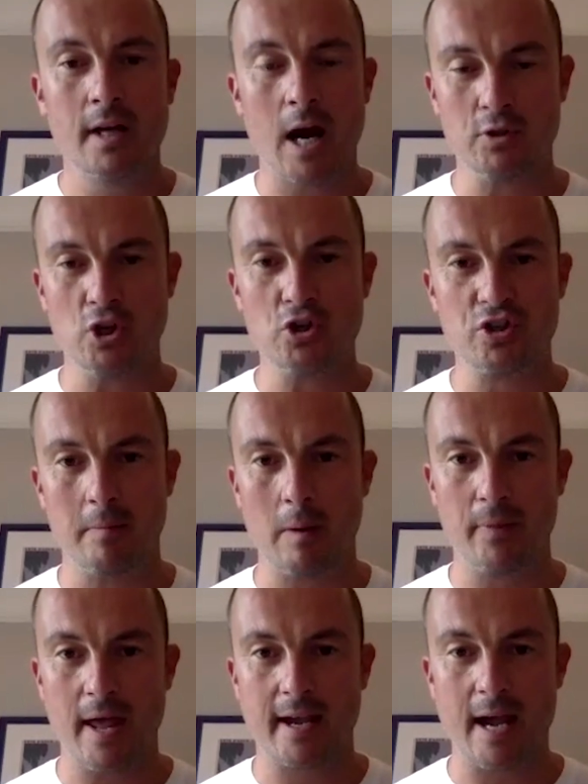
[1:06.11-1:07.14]
How would you sum
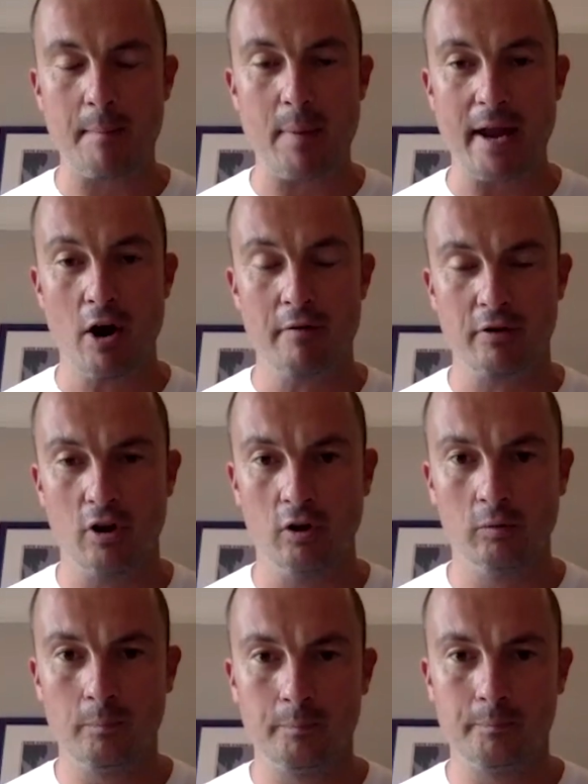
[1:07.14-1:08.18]
up their campaign overall?